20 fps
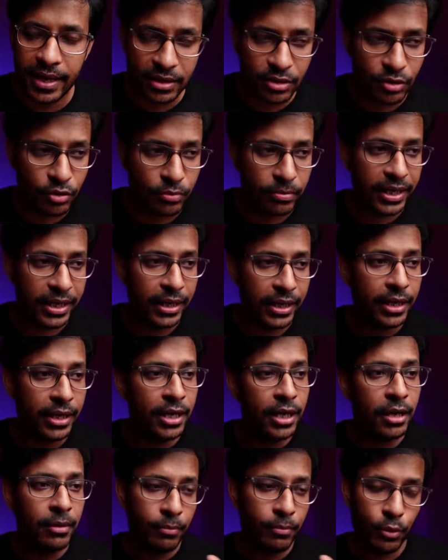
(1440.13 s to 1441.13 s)
has to be
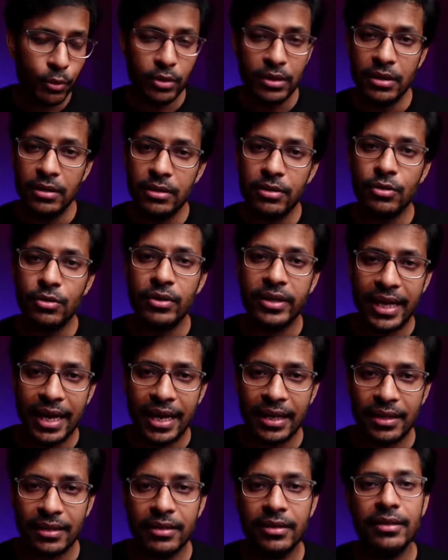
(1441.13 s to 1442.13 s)
put to
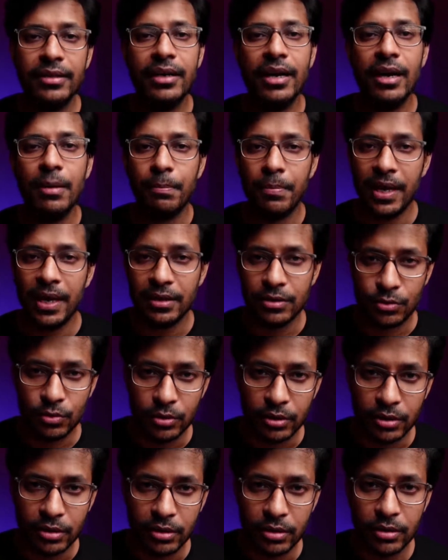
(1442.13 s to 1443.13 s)
get a
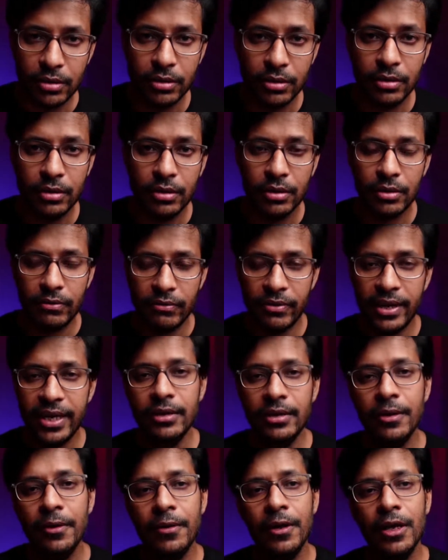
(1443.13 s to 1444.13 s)
password,
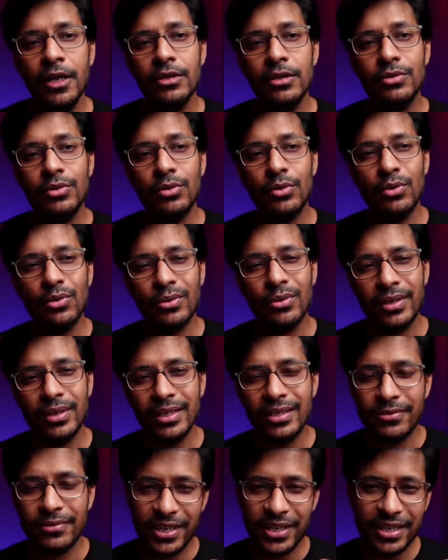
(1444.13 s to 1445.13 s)
right? So
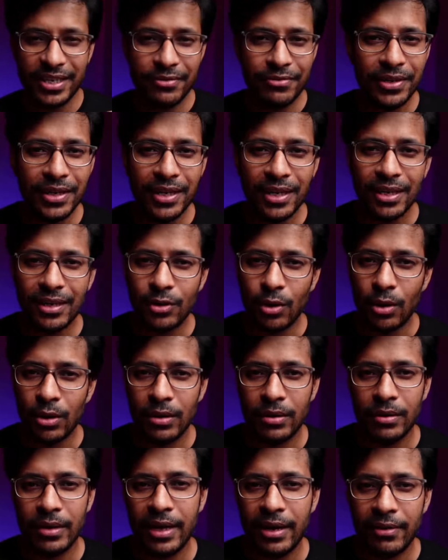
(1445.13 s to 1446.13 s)
it's very difficult
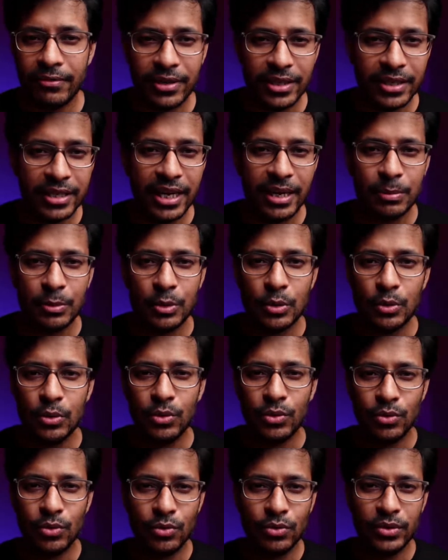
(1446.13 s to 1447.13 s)
all every time to
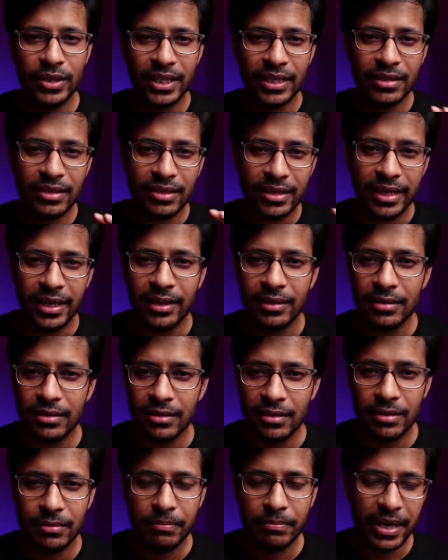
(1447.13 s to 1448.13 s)
do these
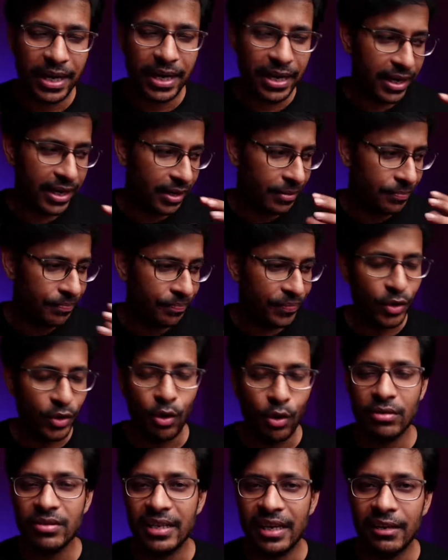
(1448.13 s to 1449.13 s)
things by
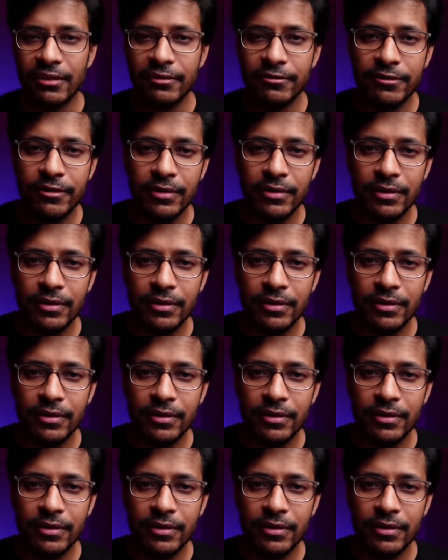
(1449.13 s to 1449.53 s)
yourself.